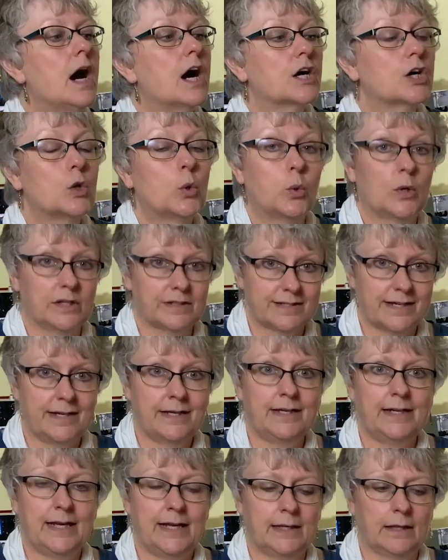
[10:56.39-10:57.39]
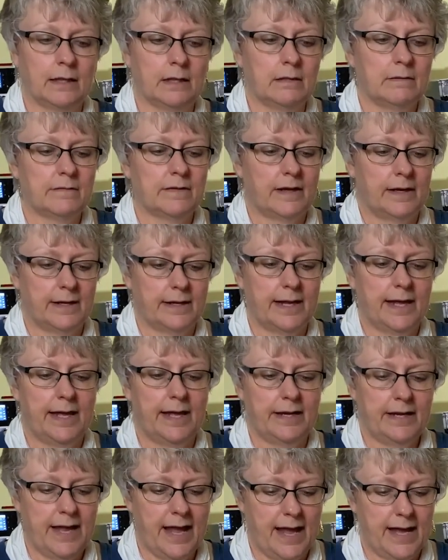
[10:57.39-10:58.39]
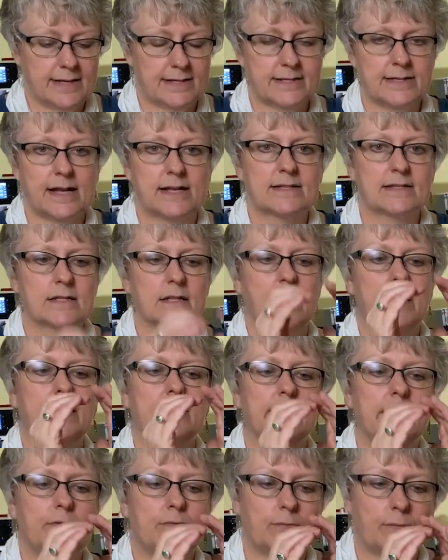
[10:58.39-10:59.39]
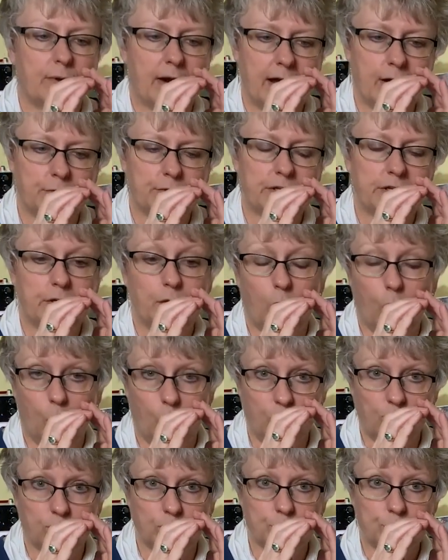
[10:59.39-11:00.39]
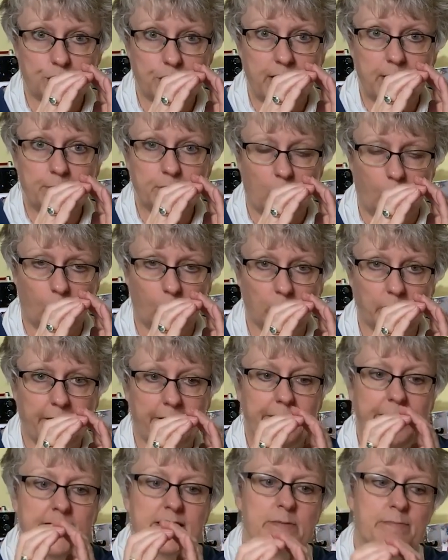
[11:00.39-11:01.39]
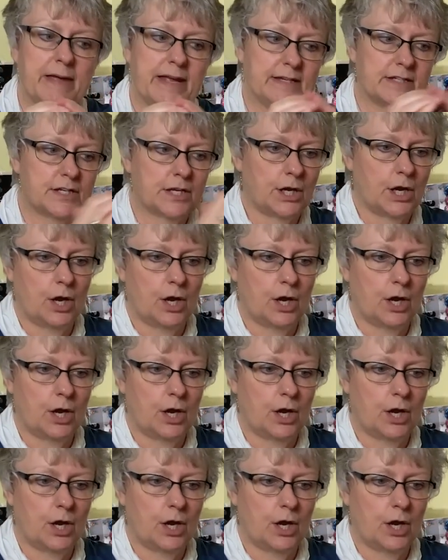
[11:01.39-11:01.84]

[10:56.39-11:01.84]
A quilting needle, again, has that slightly rounded oval shaped hole and that's meant